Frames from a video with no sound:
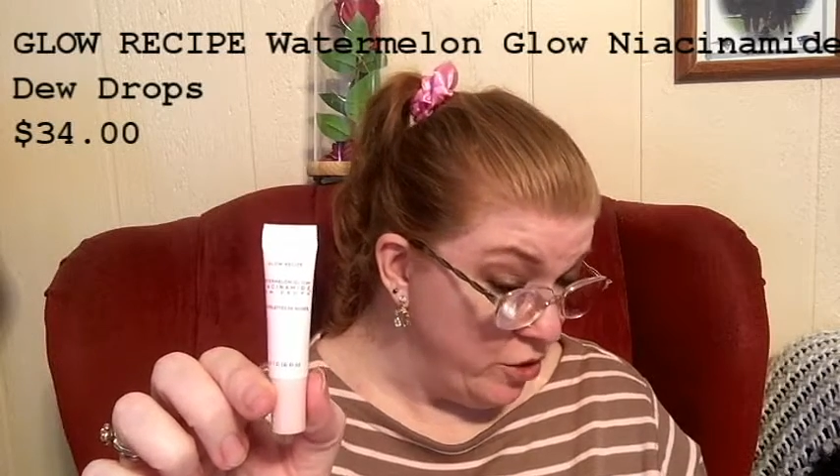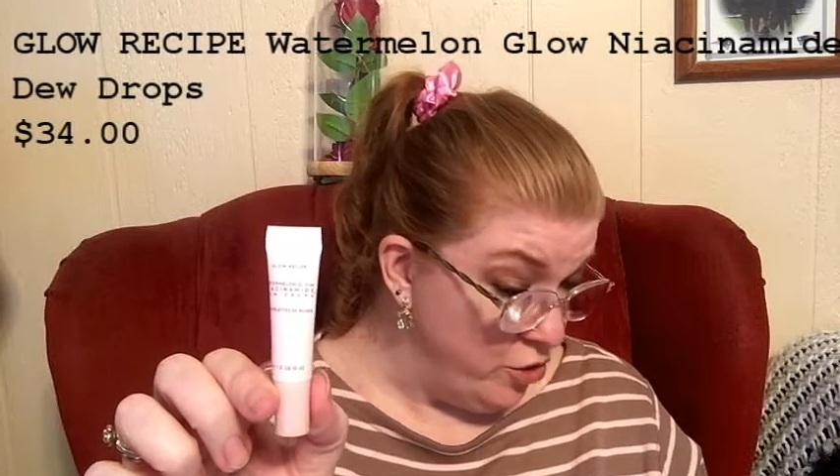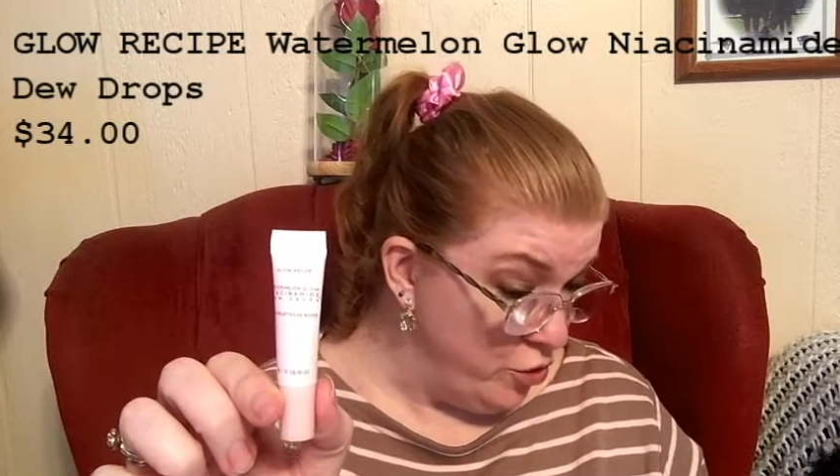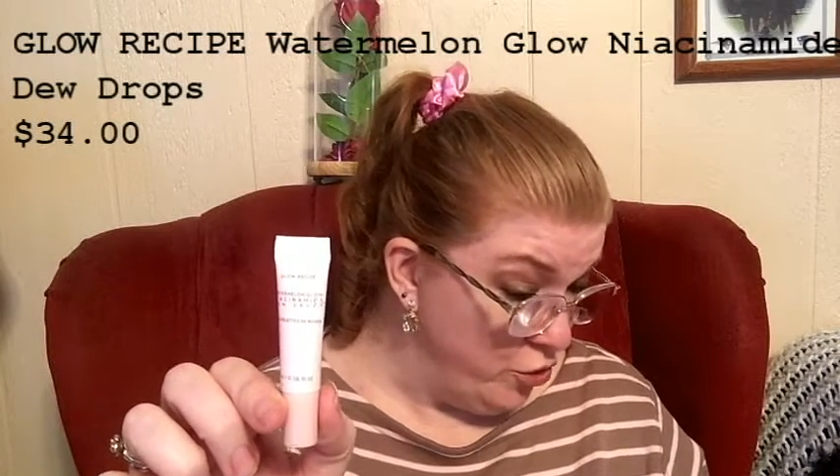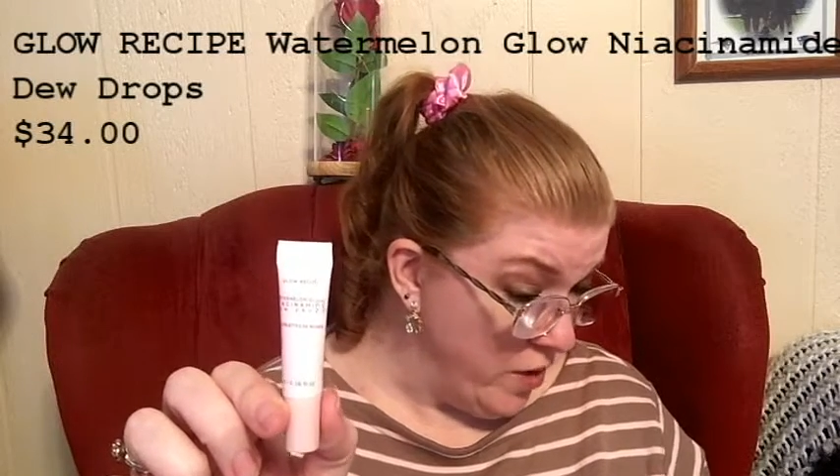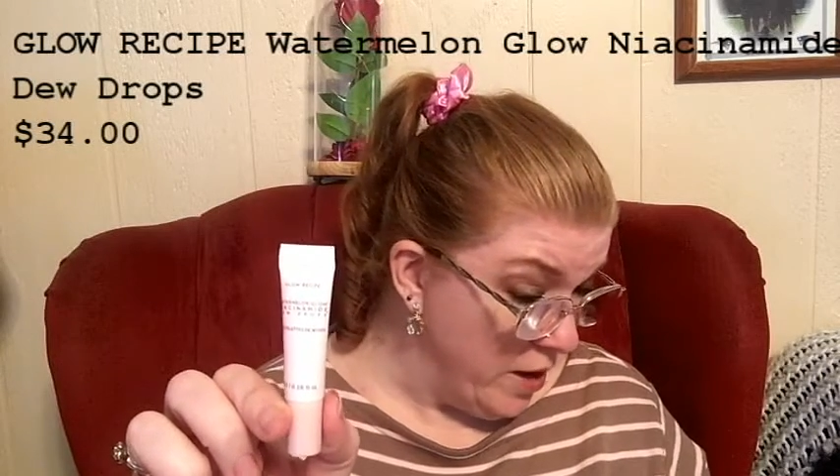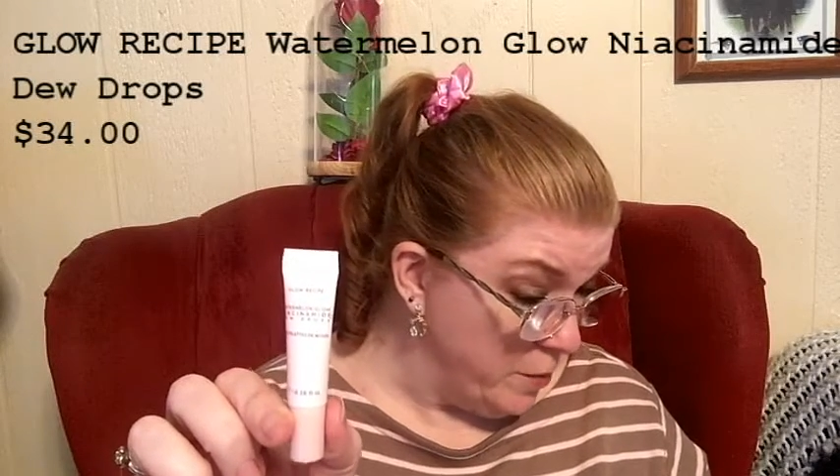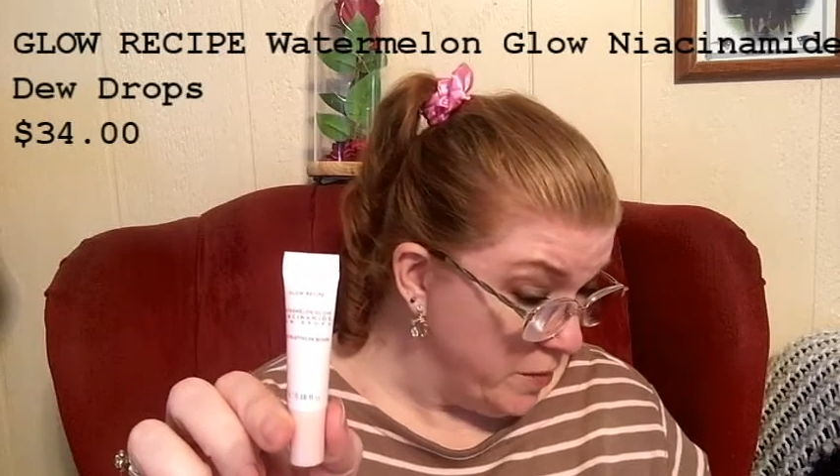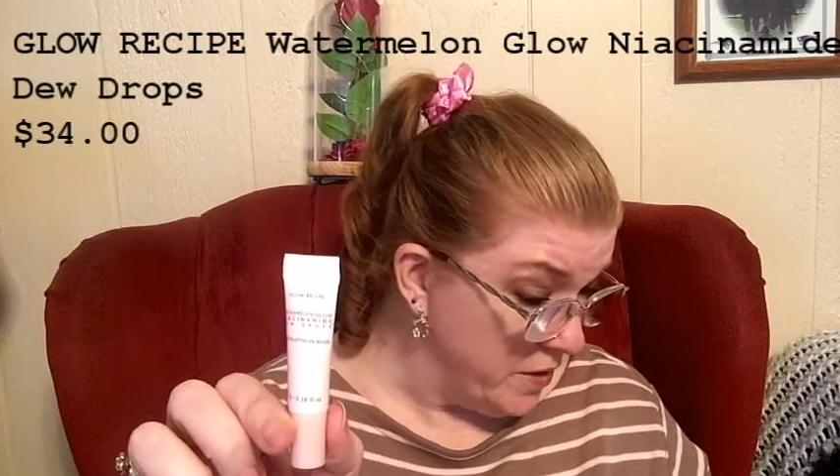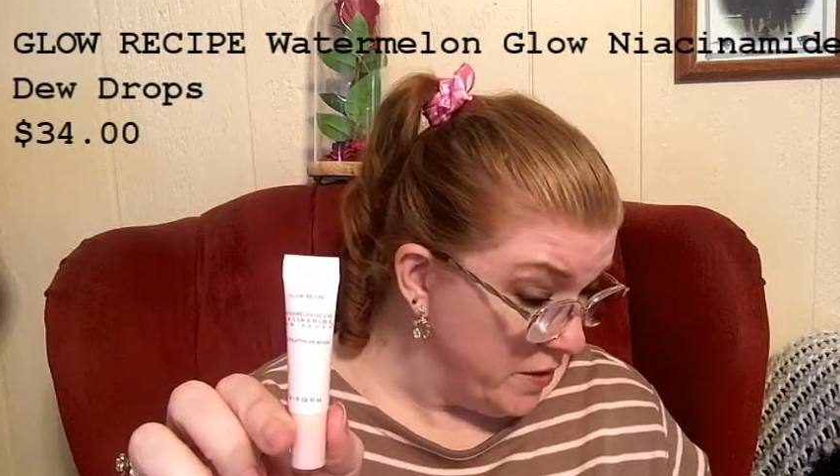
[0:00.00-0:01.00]

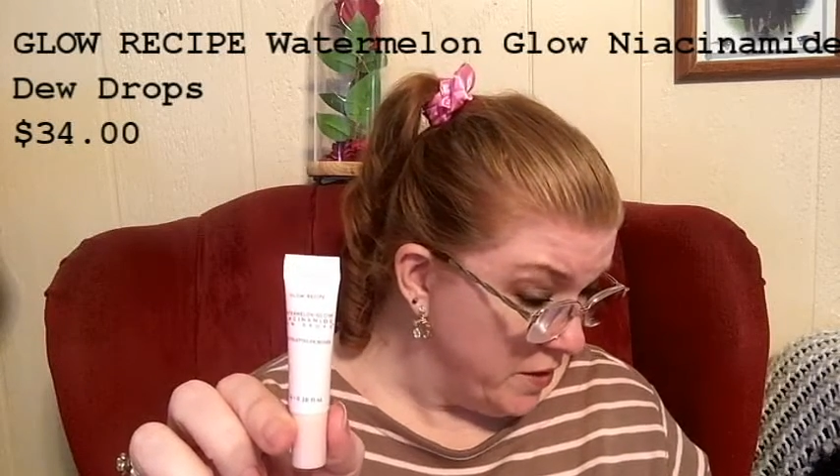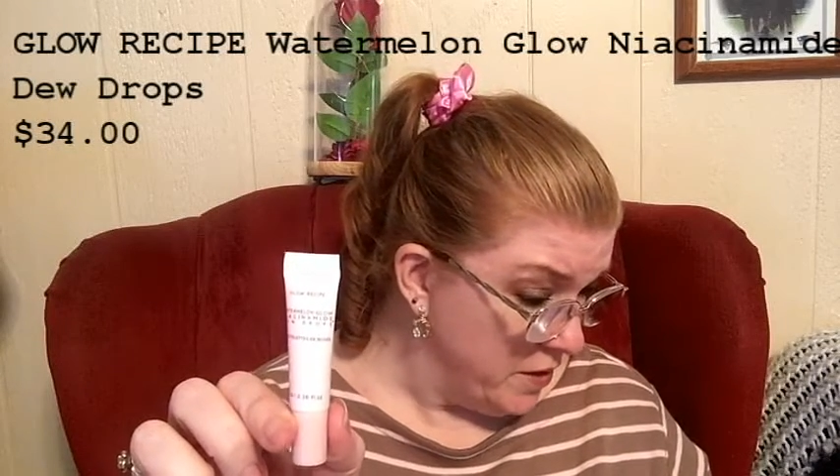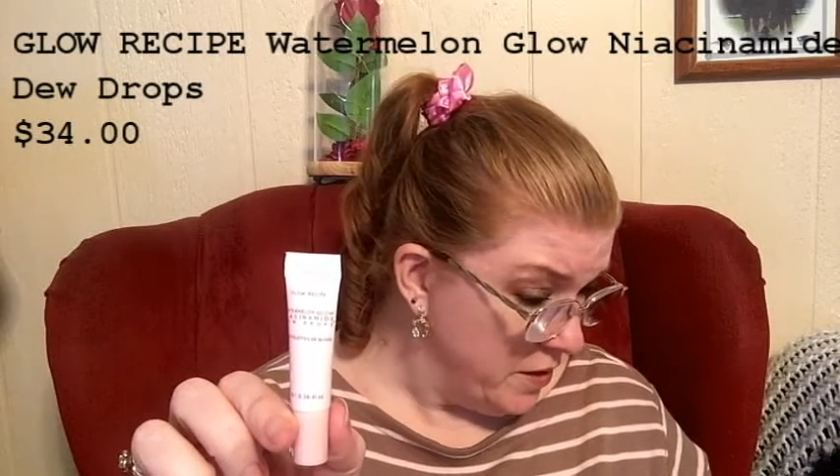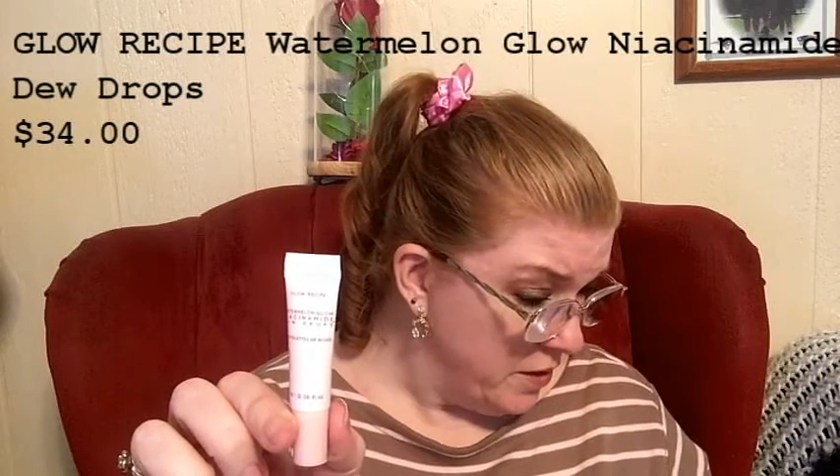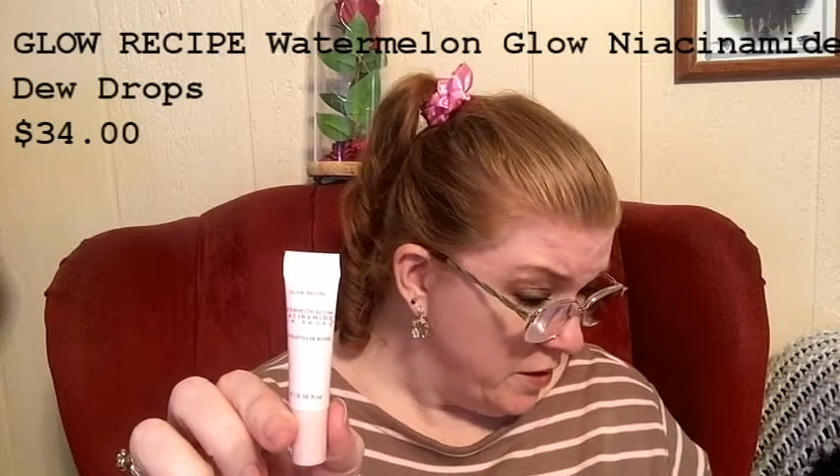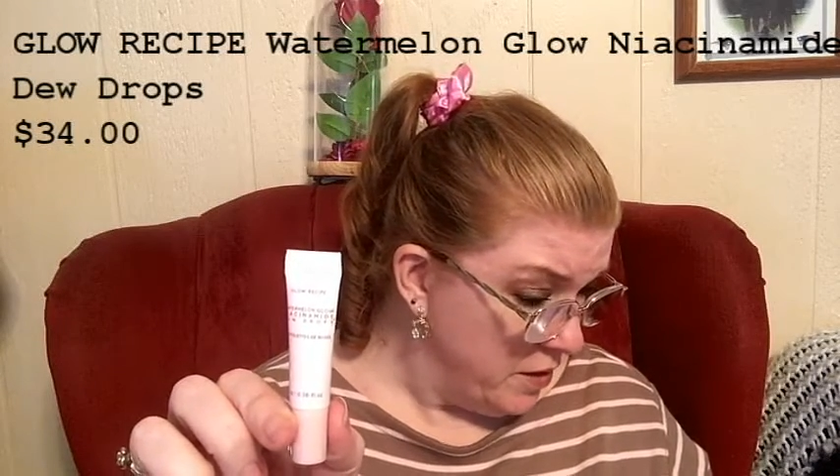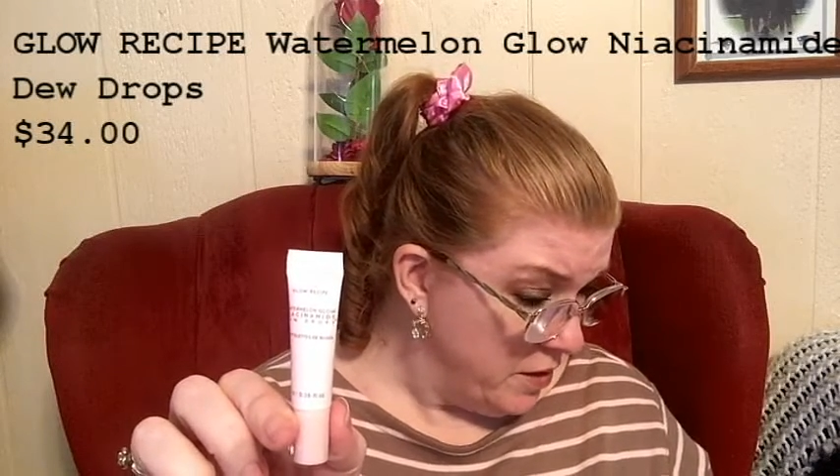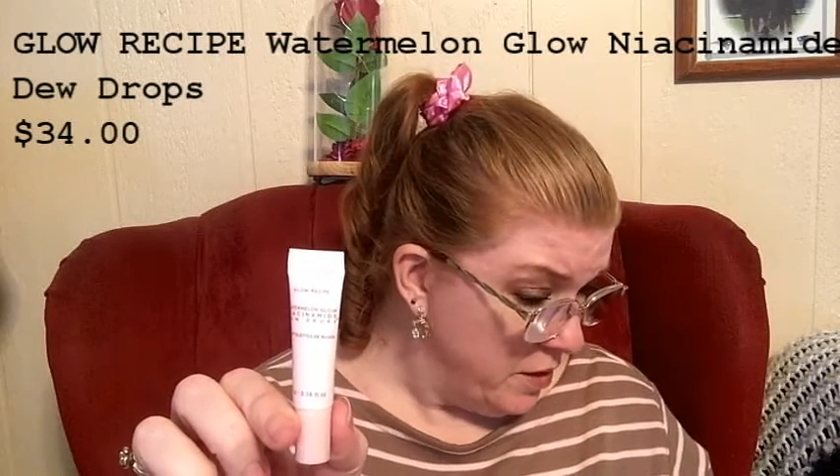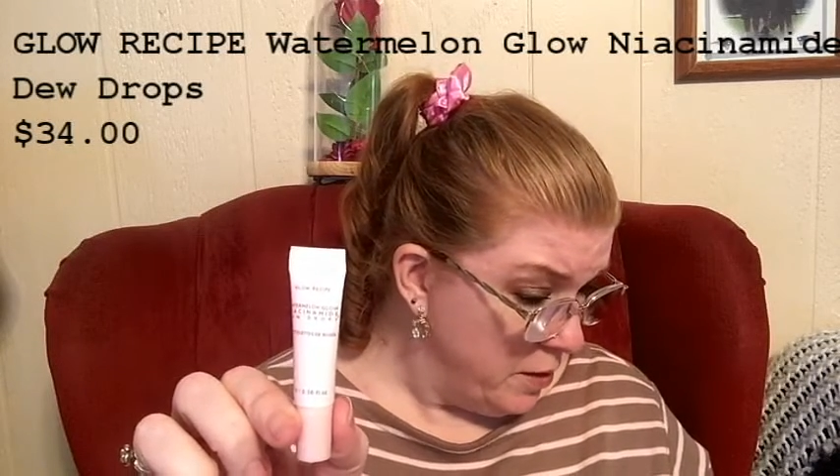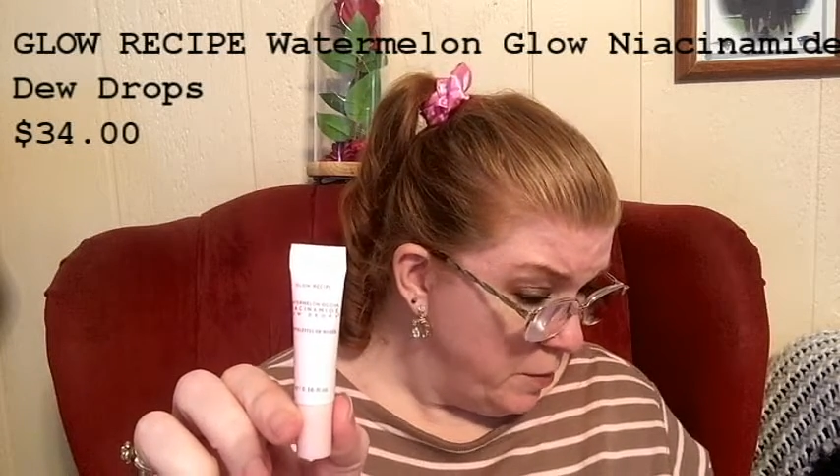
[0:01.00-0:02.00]
Dewdrops,
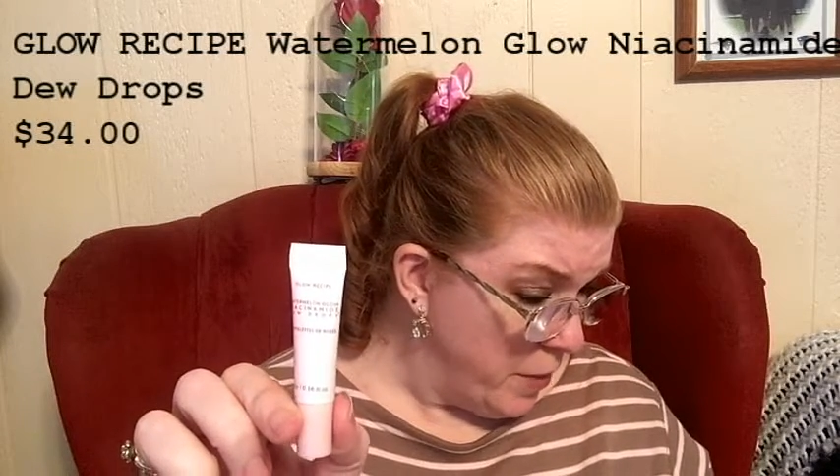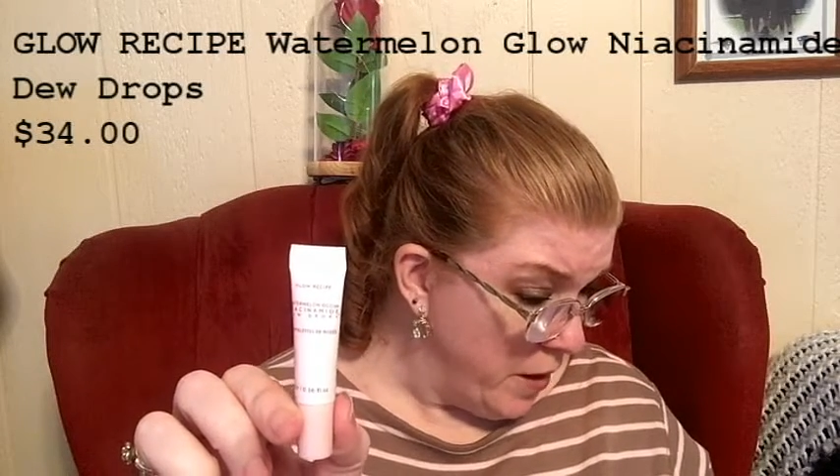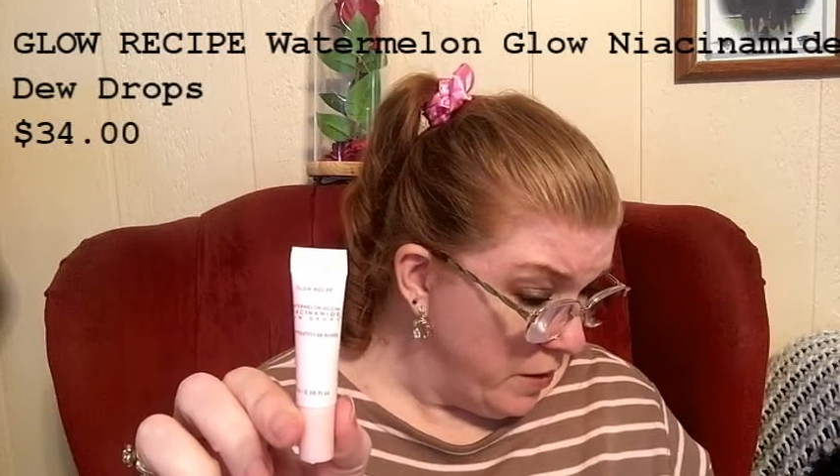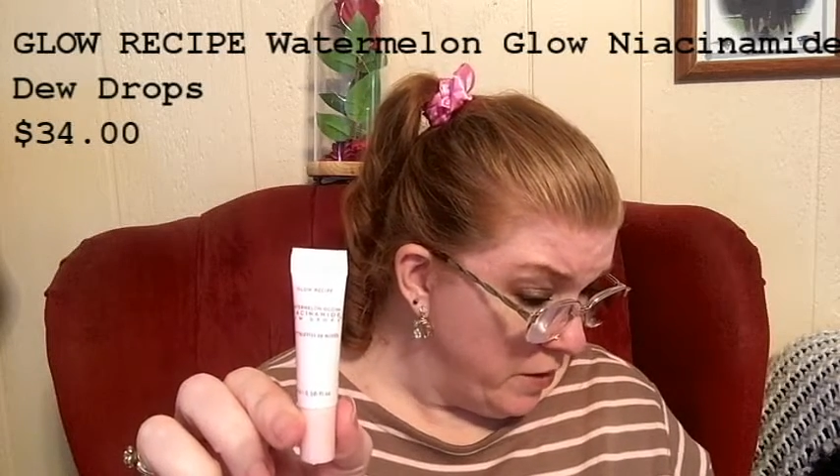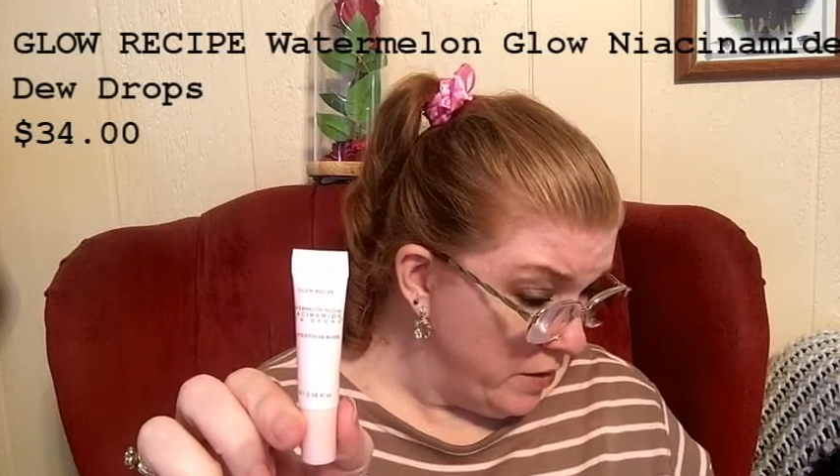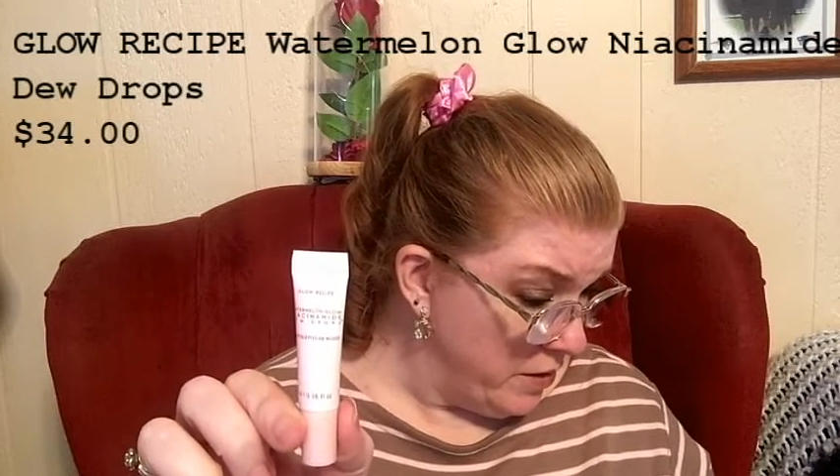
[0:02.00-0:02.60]
part